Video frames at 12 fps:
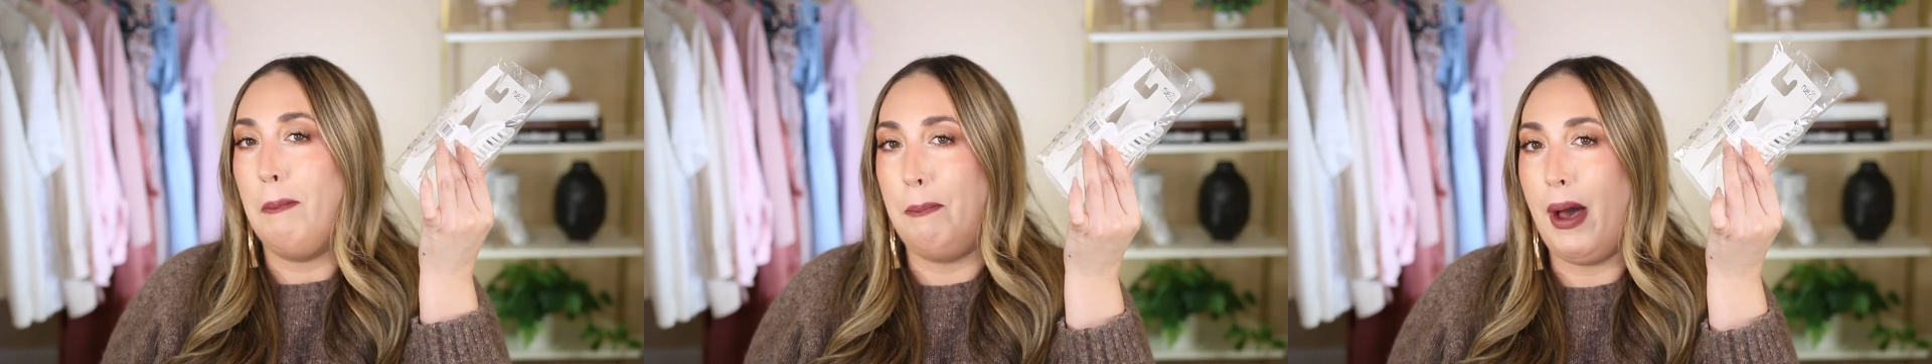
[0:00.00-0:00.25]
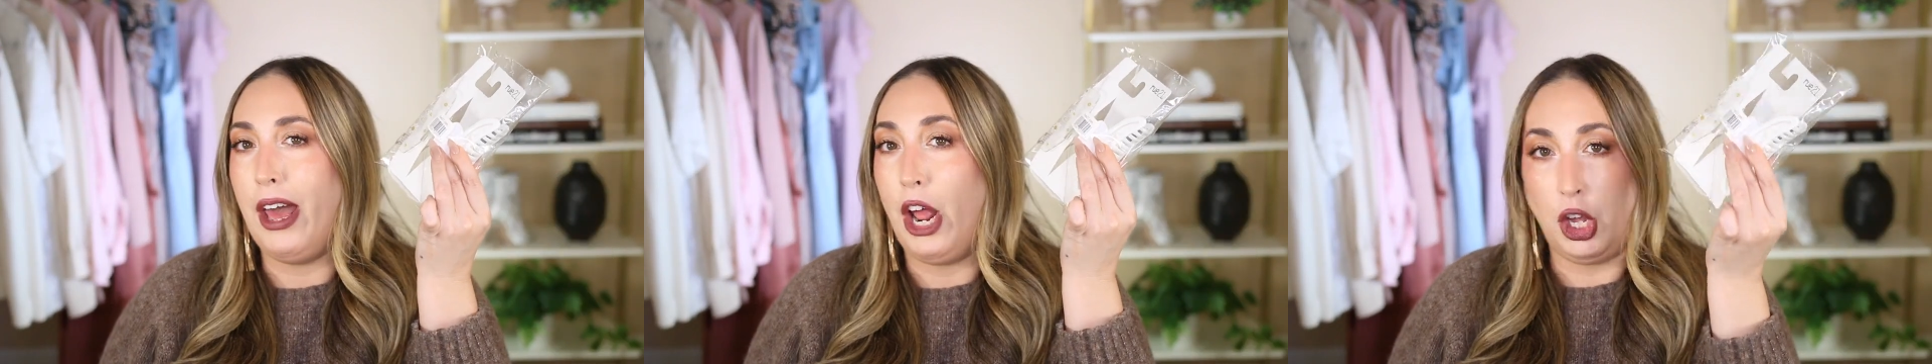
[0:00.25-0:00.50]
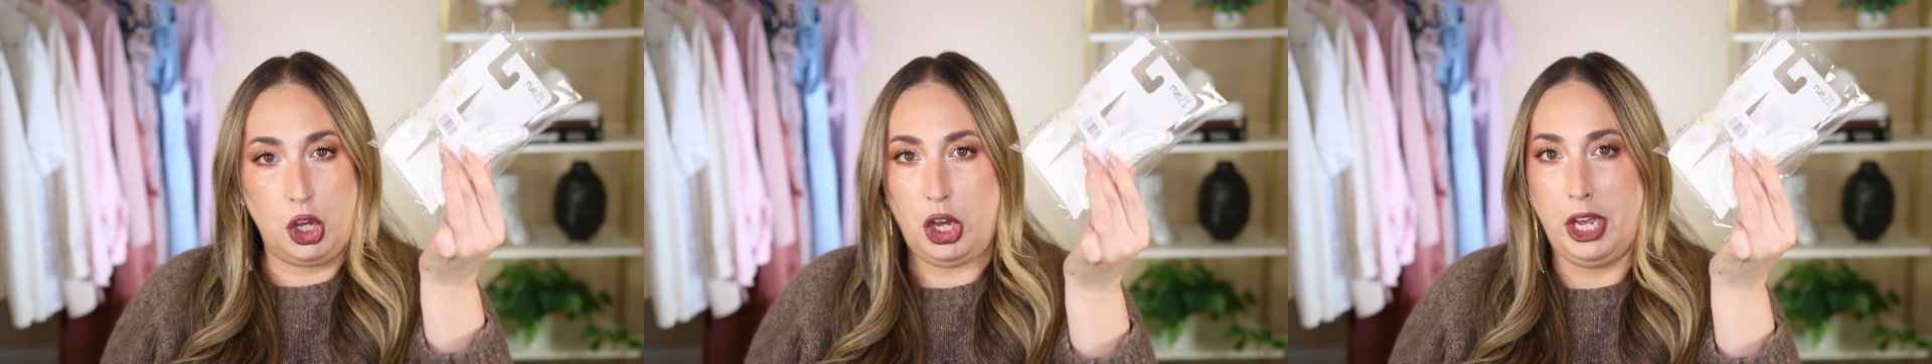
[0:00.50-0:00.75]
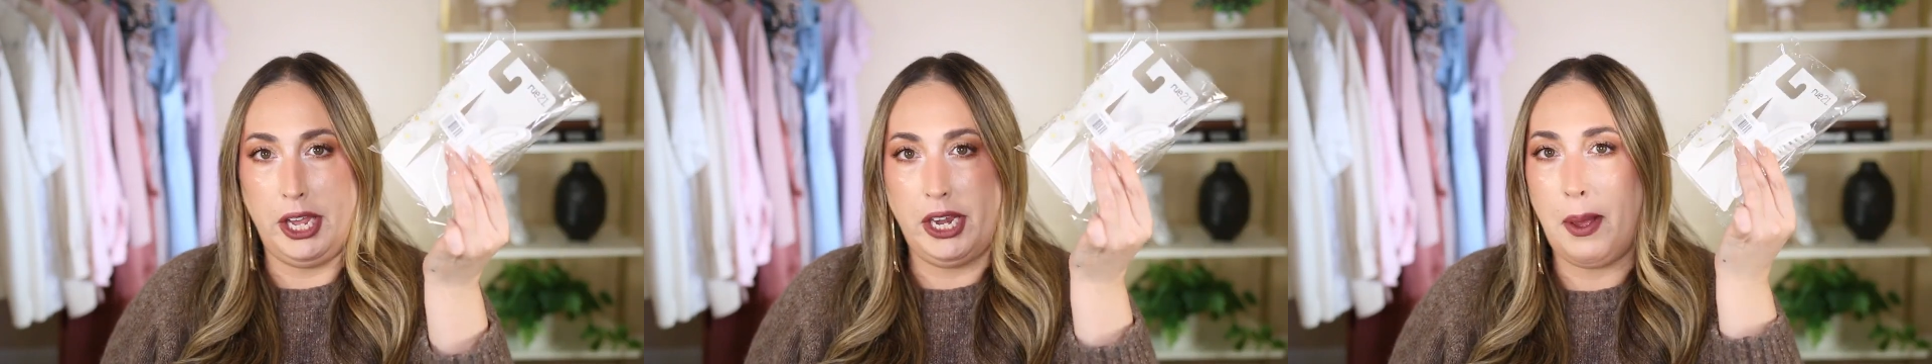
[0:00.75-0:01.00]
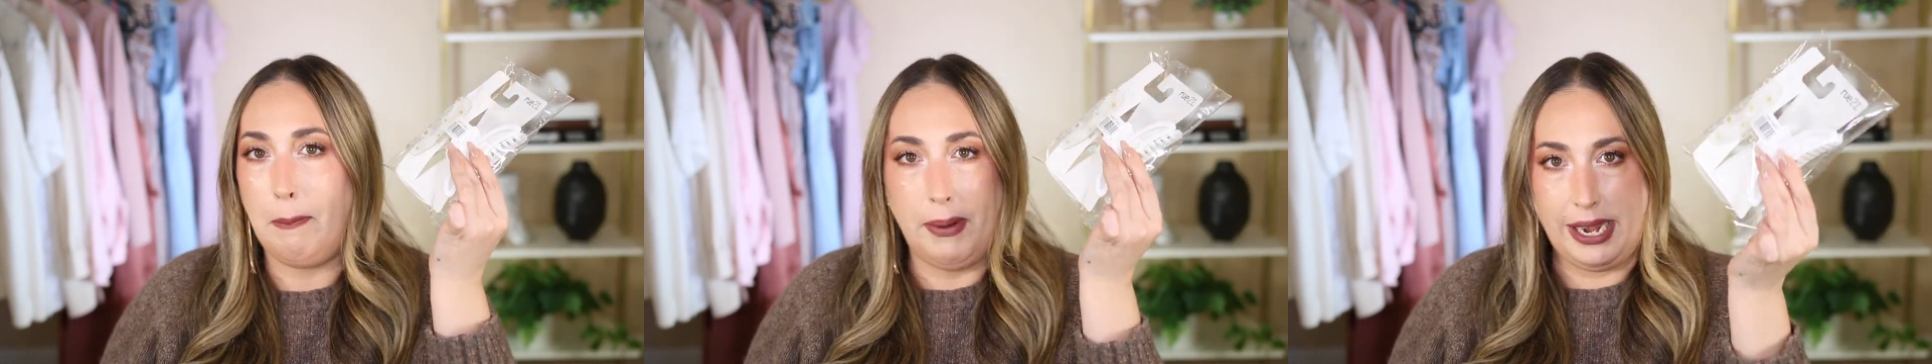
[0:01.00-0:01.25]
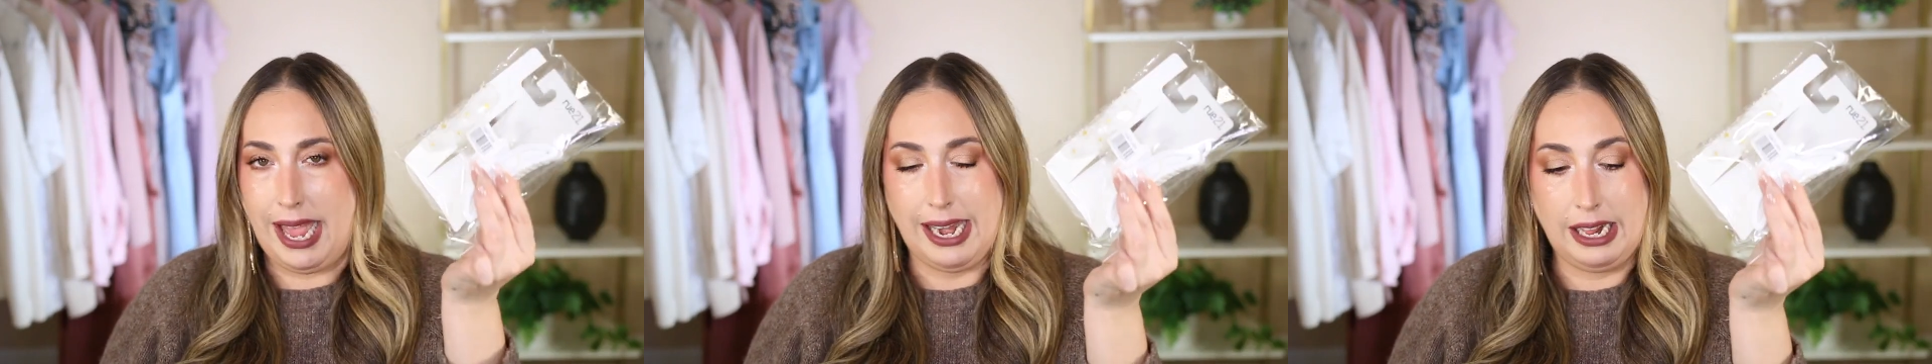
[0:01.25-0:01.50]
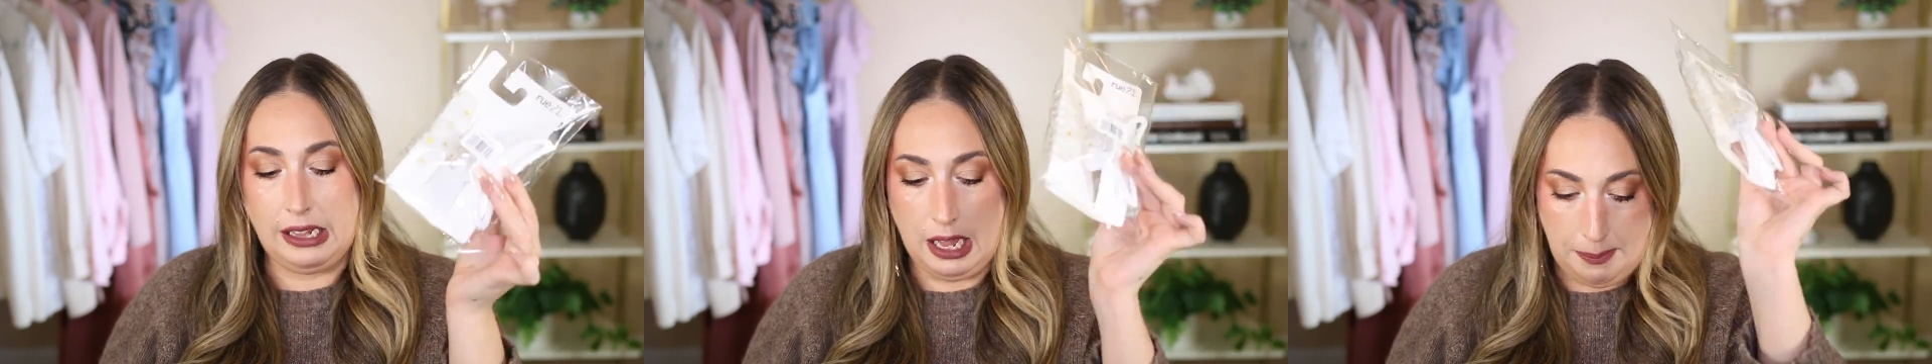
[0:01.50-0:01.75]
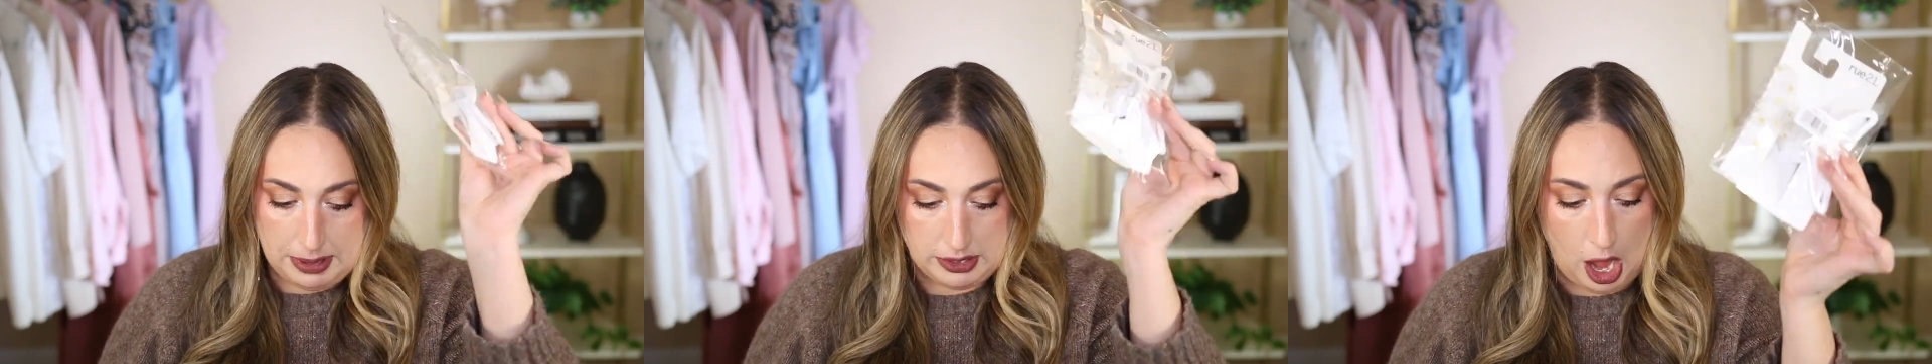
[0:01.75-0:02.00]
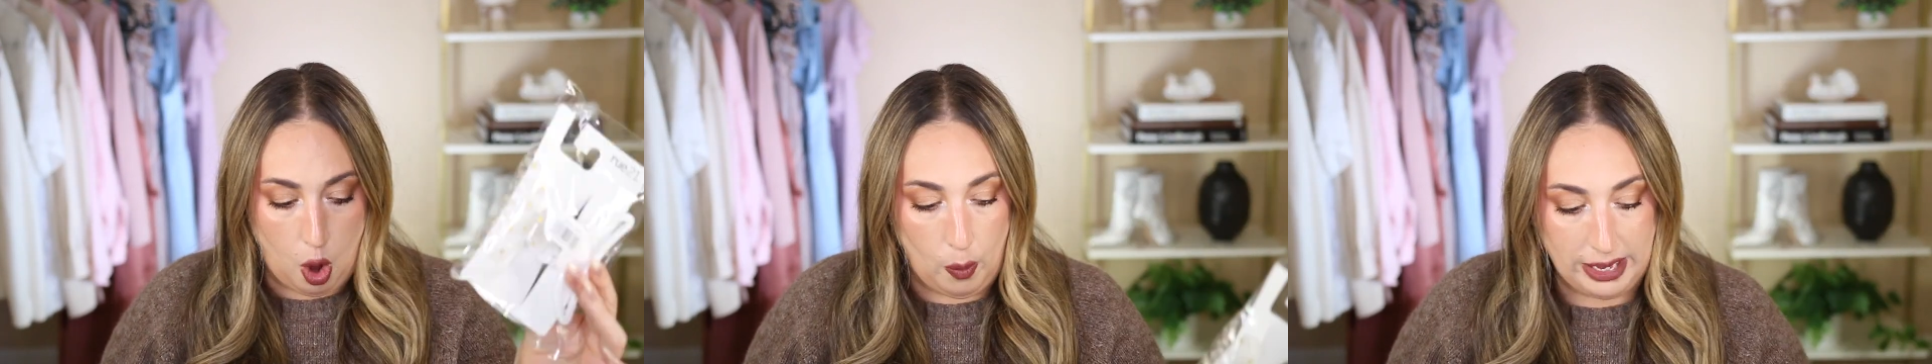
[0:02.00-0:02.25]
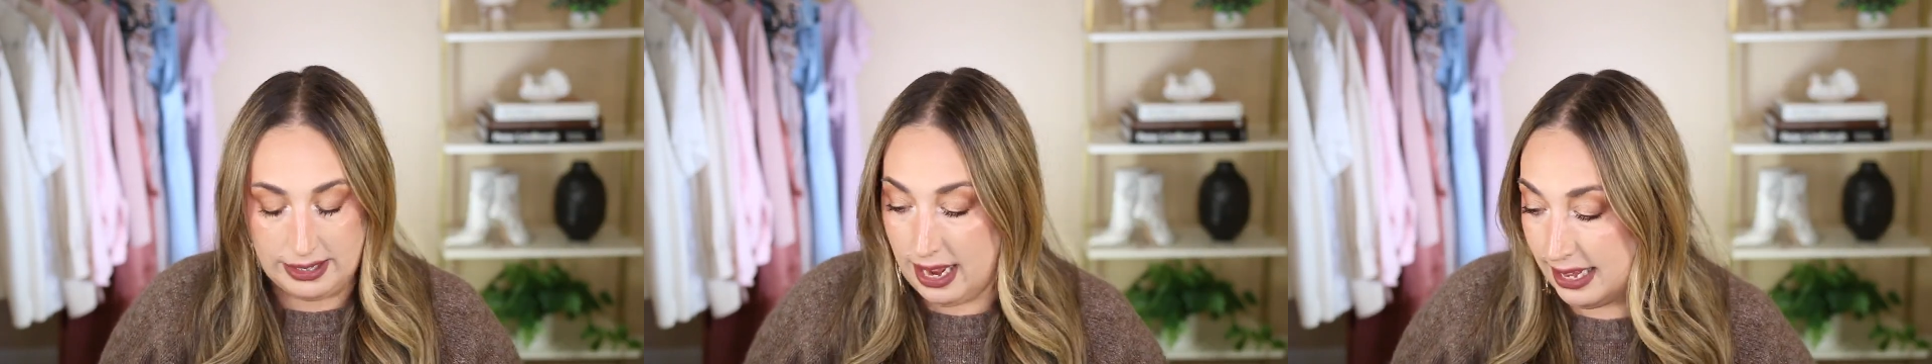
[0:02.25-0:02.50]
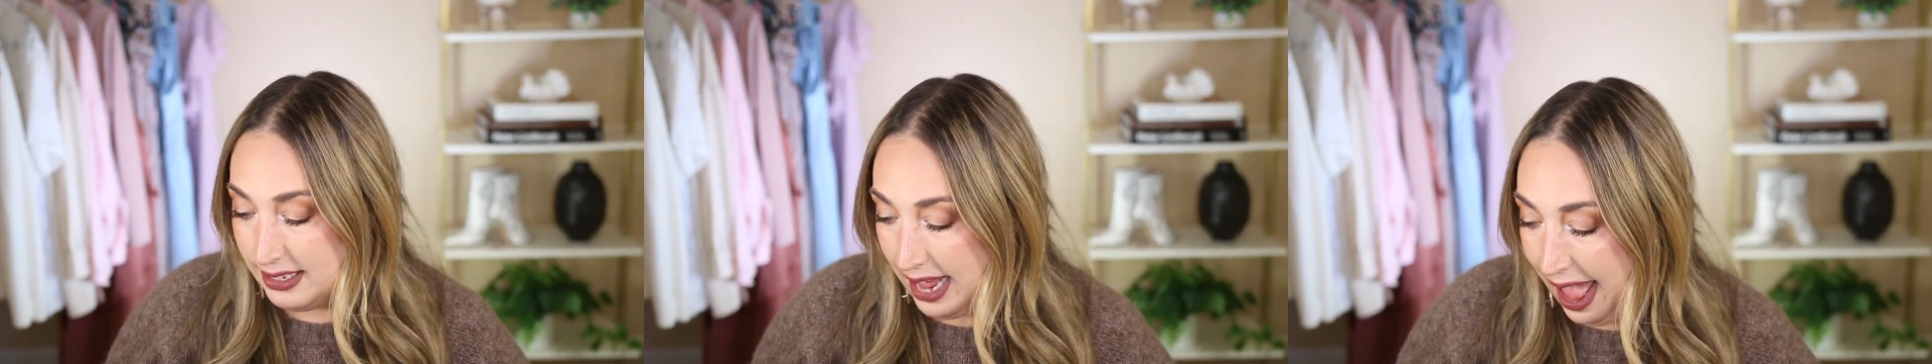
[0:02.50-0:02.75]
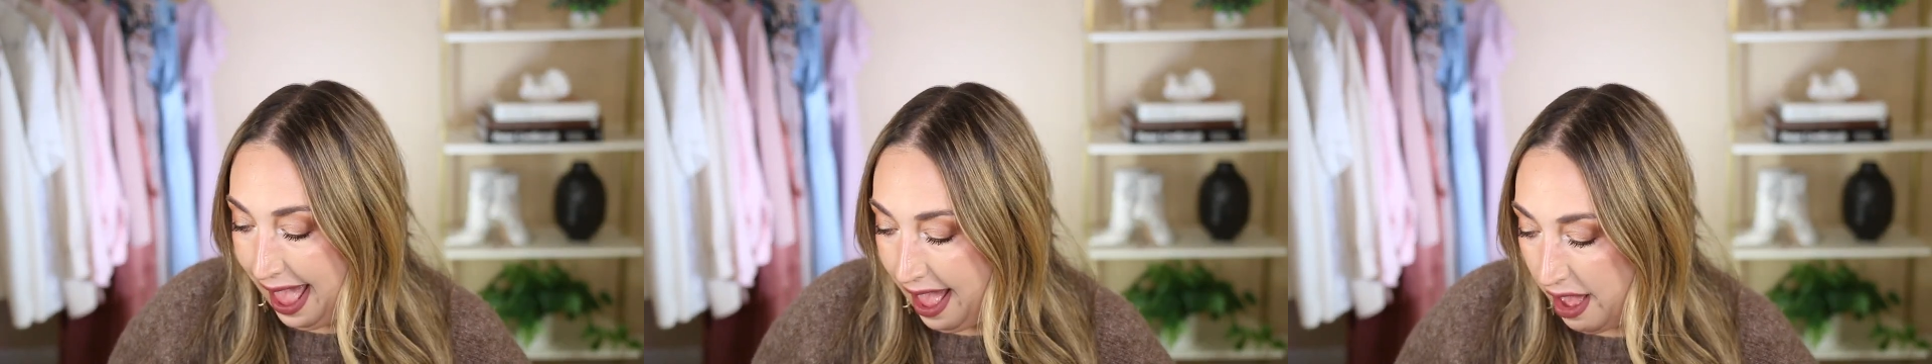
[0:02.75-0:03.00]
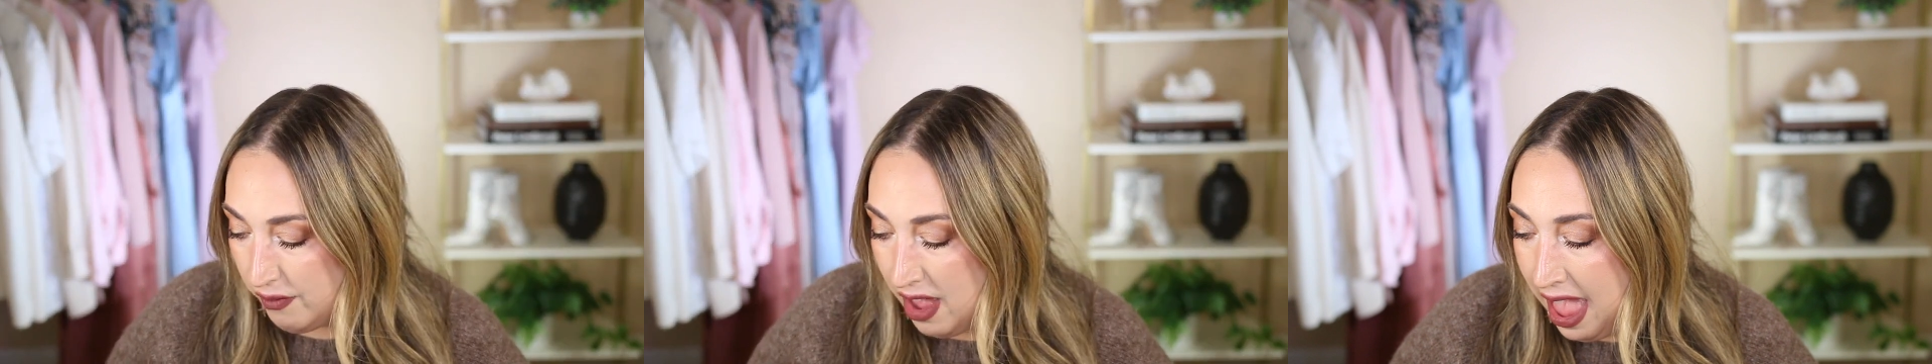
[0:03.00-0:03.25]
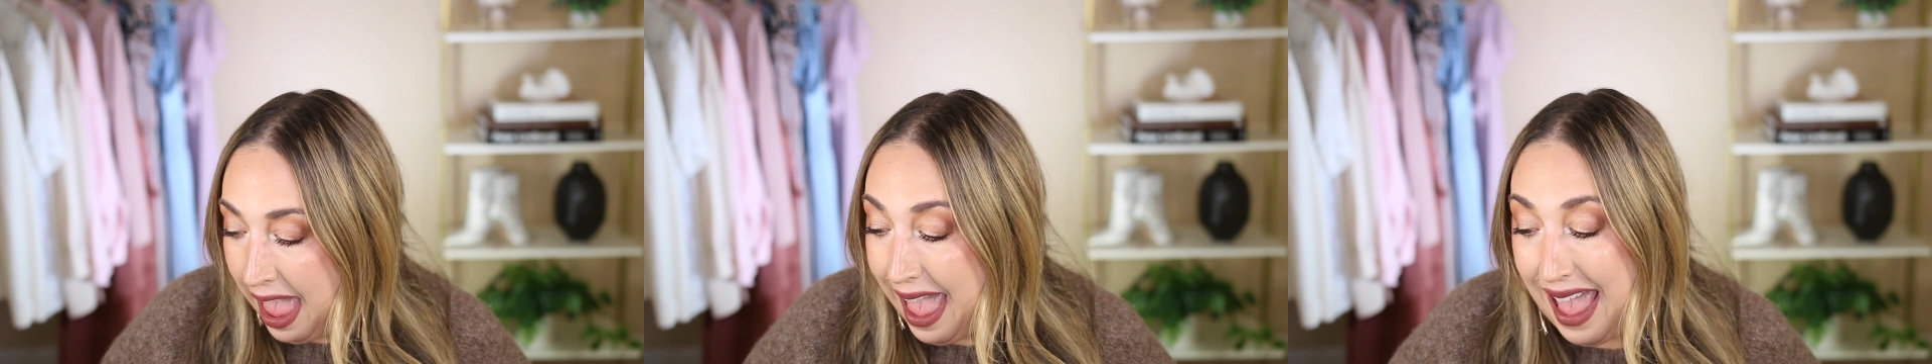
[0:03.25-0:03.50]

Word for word: but a good banana clip is always nice to have.